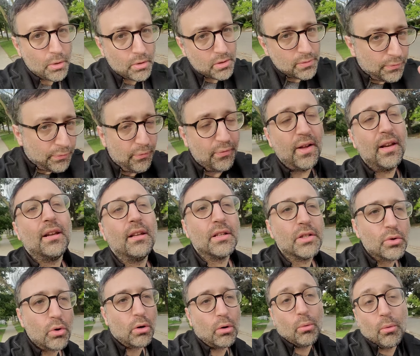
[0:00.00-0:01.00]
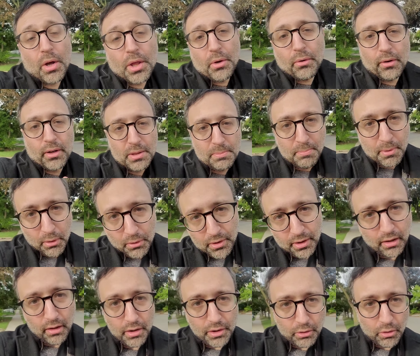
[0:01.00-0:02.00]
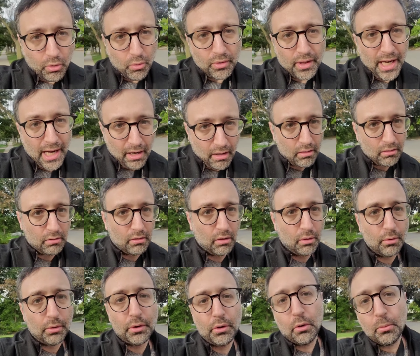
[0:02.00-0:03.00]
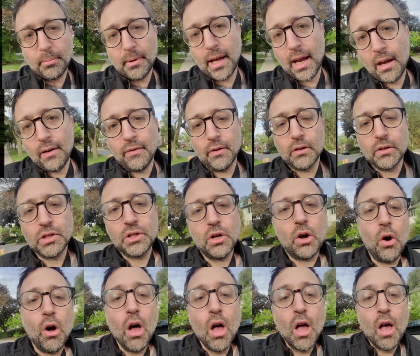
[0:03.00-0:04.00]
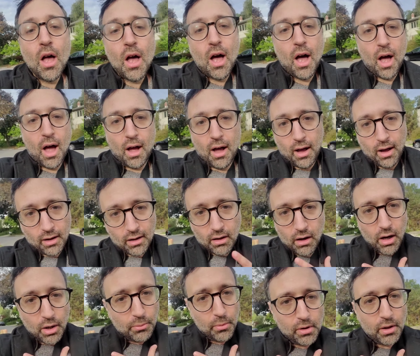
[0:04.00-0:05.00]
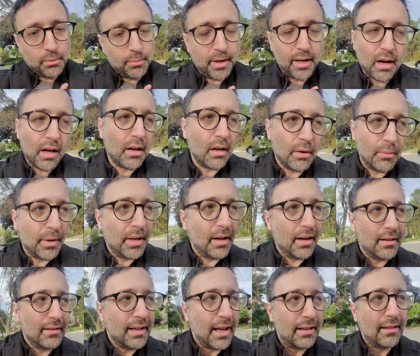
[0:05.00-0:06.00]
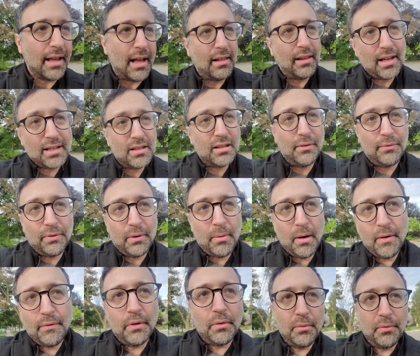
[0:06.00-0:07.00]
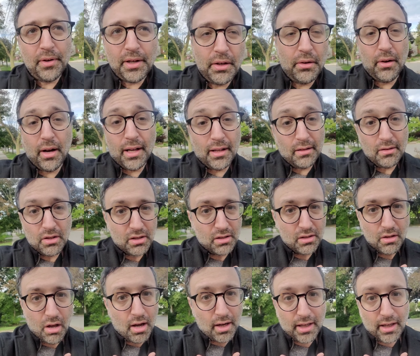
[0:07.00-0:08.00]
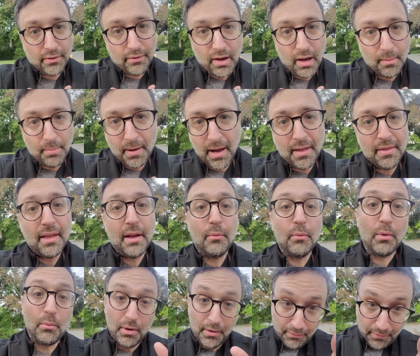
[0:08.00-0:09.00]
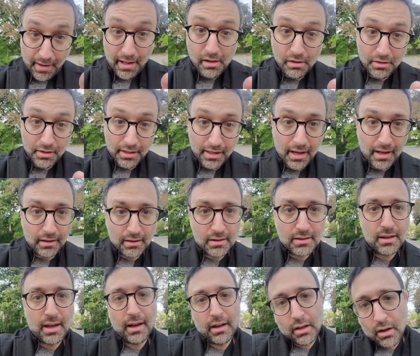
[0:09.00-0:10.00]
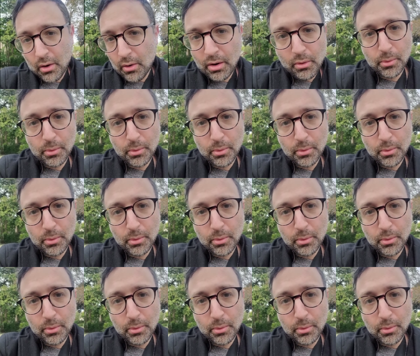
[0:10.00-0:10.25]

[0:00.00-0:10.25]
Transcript: it's fitness, or whether it's building on your own character, on your own behavior. So God willing, we gotta take that lesson from Avraham Avinu and just not give up. And then when we fail in the end, say, you know what,